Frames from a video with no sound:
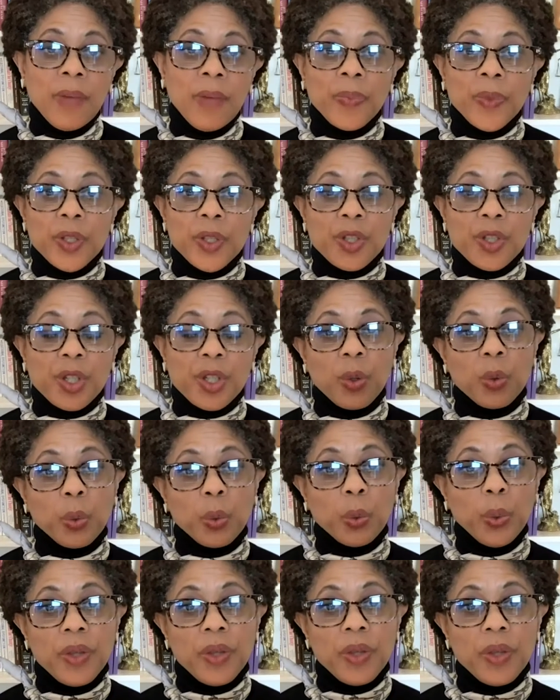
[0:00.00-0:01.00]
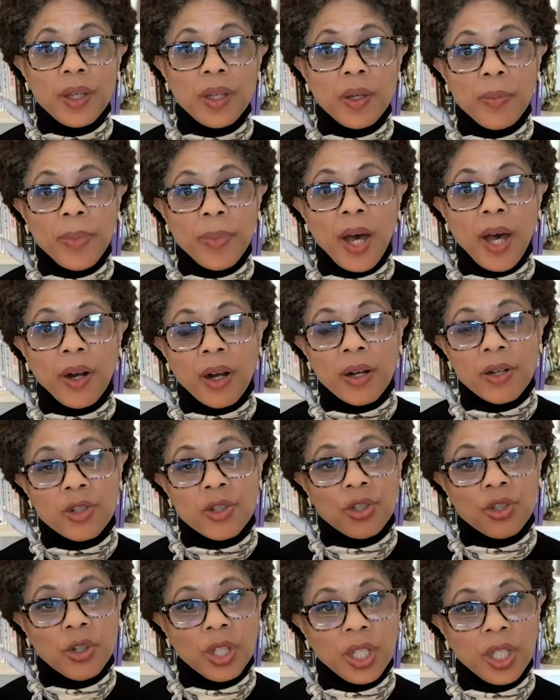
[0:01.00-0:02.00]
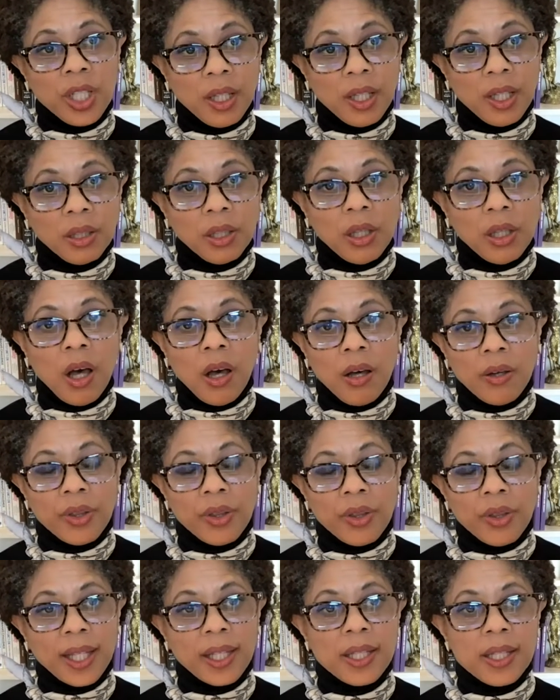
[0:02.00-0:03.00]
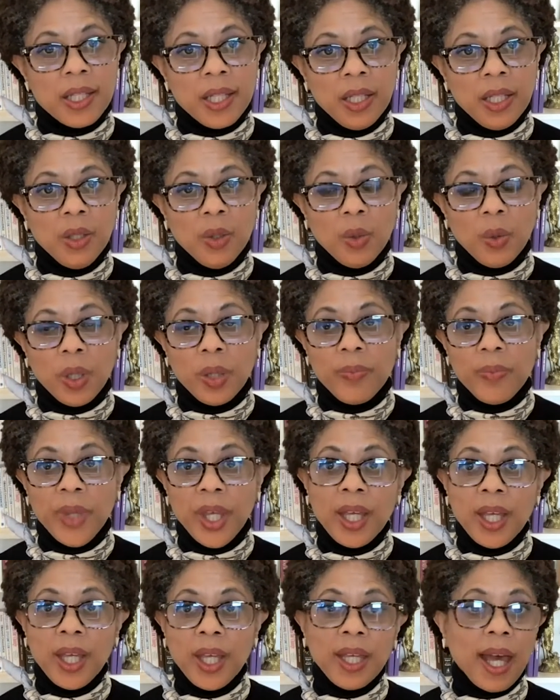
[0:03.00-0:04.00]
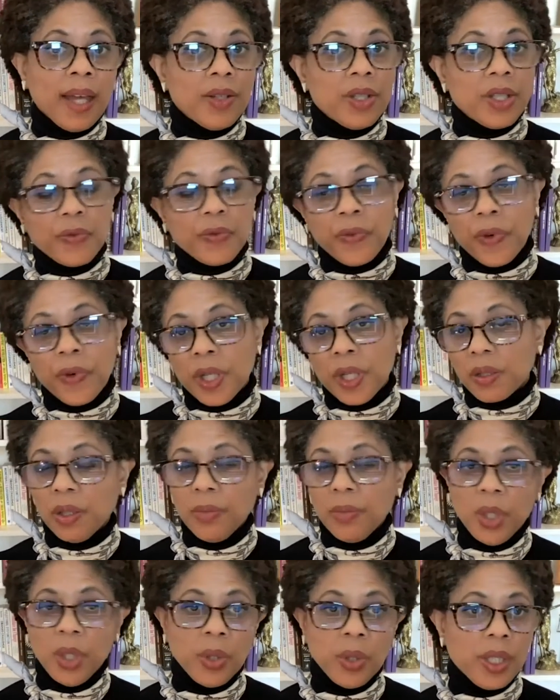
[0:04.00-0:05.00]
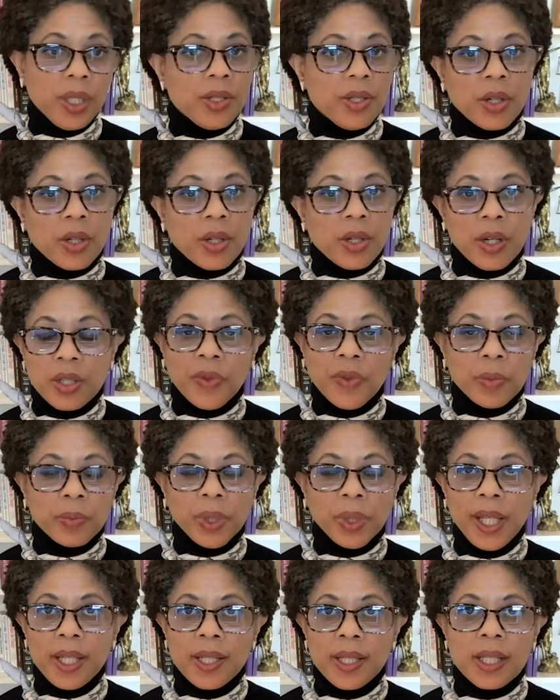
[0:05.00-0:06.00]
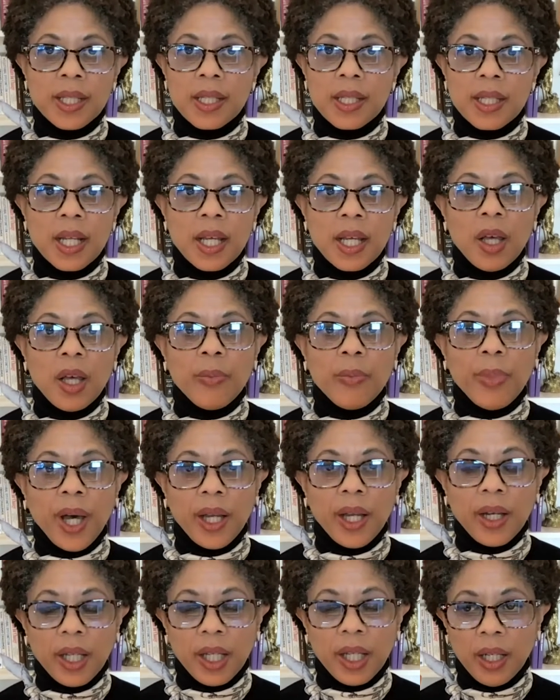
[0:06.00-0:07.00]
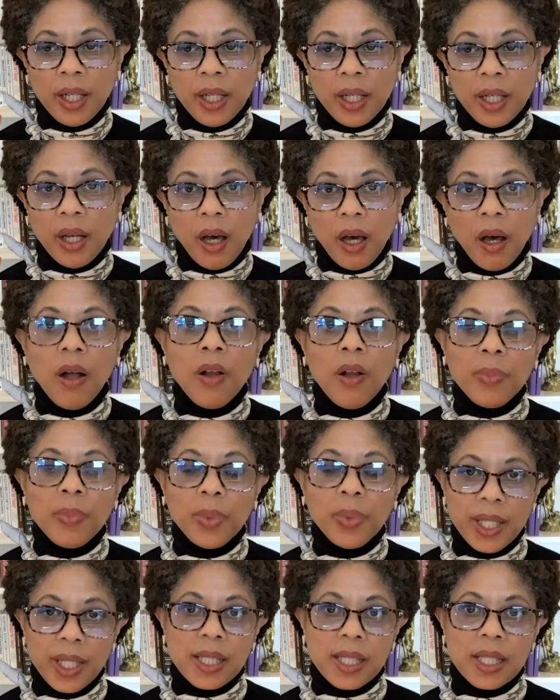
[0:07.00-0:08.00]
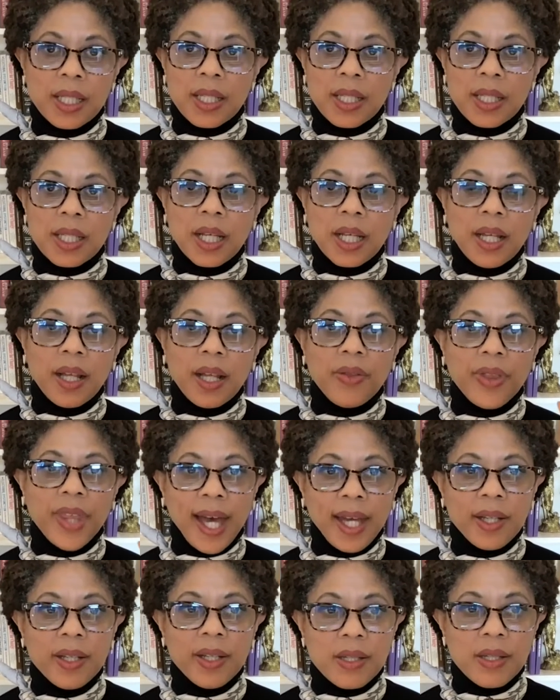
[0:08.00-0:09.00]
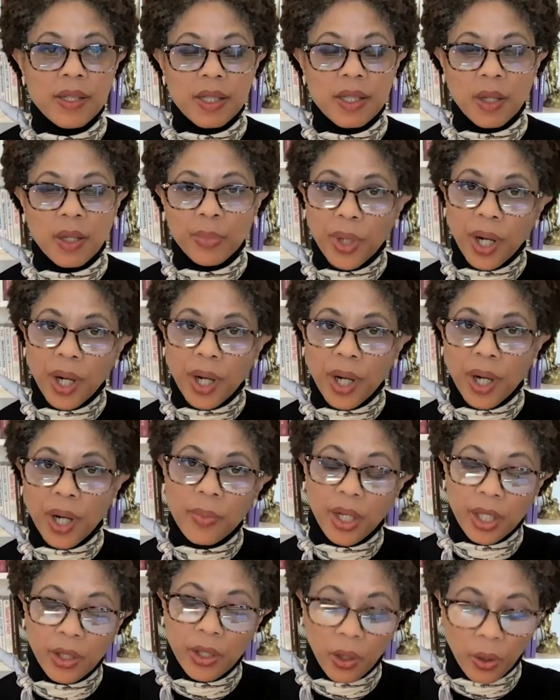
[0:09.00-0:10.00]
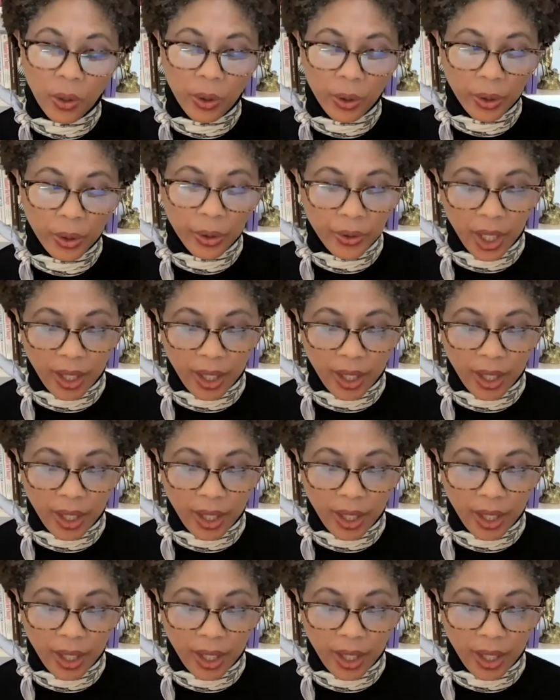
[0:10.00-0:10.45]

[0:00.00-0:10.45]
So we think about our journey along that continuum, and different communities are in different places, but in all places, that is a primary goal